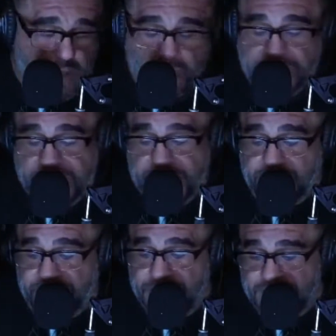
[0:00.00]
But just
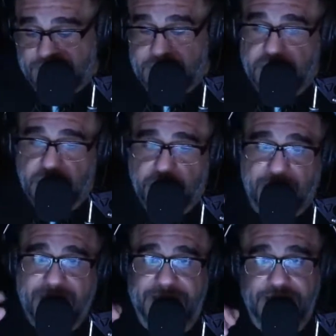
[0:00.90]
pay attention to the
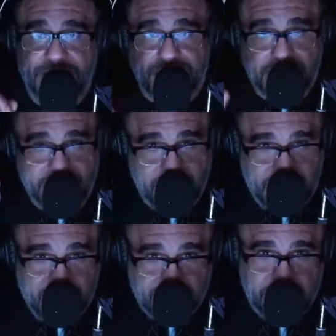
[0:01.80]
politicians that are
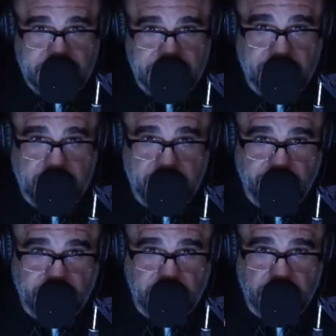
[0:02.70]
out there in Puerto
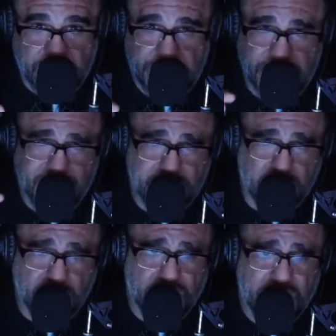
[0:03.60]
Rico. And, you
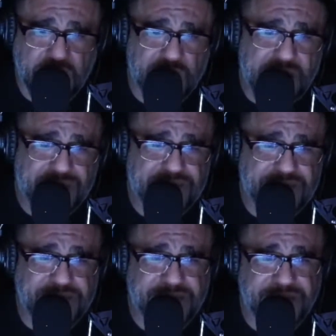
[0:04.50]
know, you have
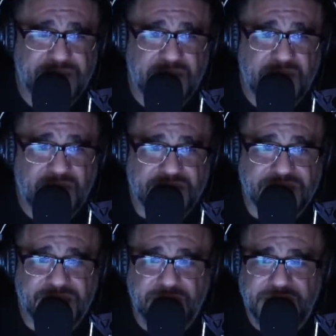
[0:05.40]
these
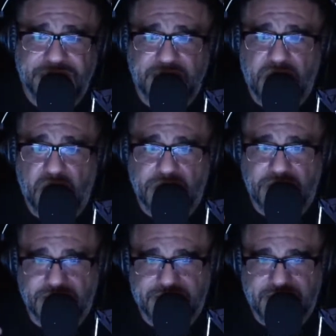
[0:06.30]
assimilated
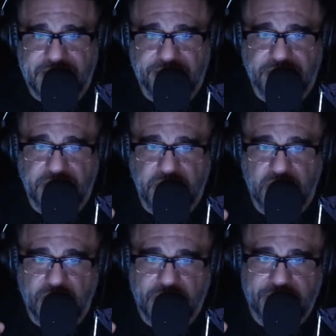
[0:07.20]
coconuts that live in the
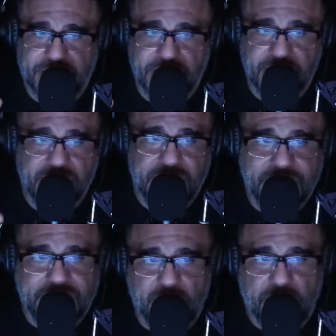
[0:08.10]
U.S., and
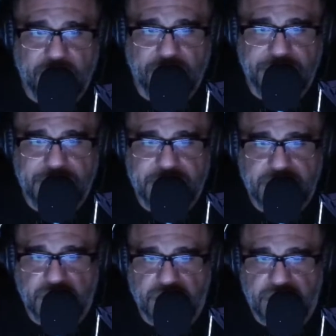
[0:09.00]
they want to beat this
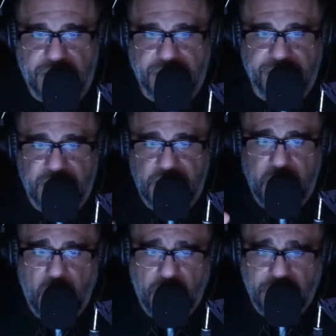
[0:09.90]
drum of,
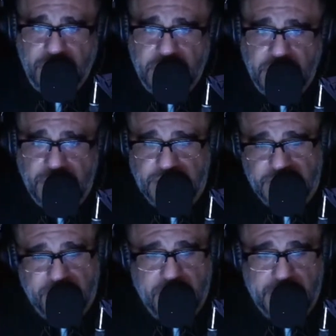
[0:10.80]
oh, but look at what the
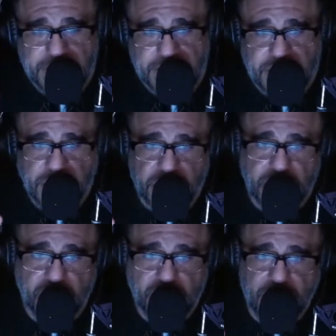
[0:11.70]
politicians are
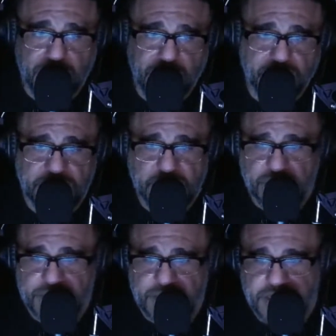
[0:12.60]
doing now. You seen what
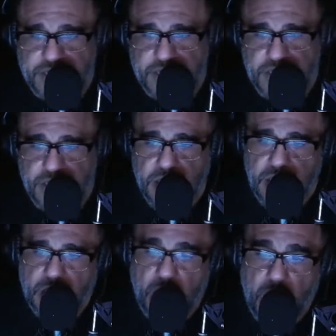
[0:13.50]
they did?
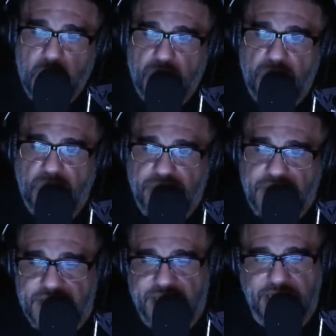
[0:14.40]
Oh,
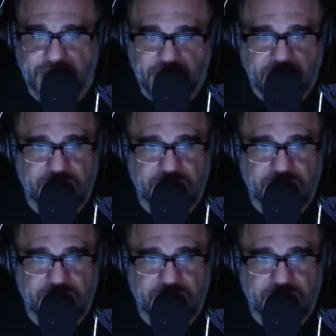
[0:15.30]
really?